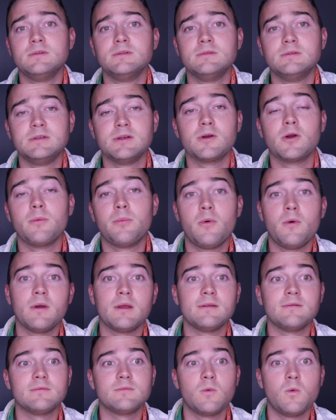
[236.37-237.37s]

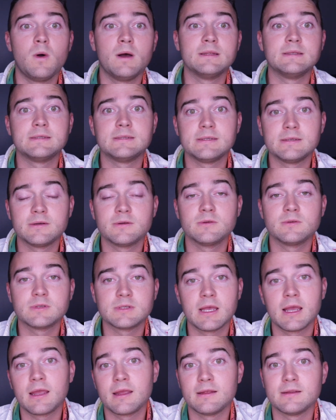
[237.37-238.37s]
0.10
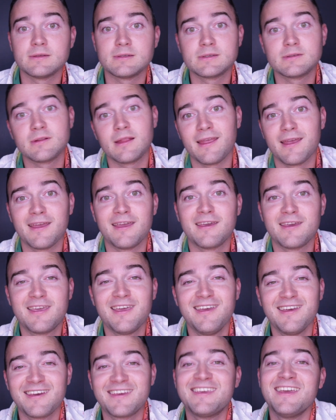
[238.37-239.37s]
seconds
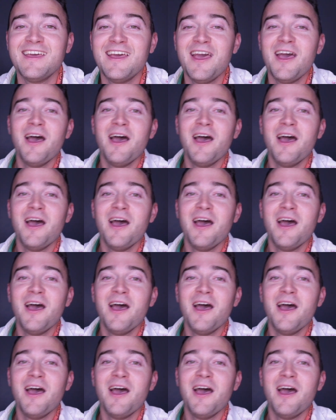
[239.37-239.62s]
like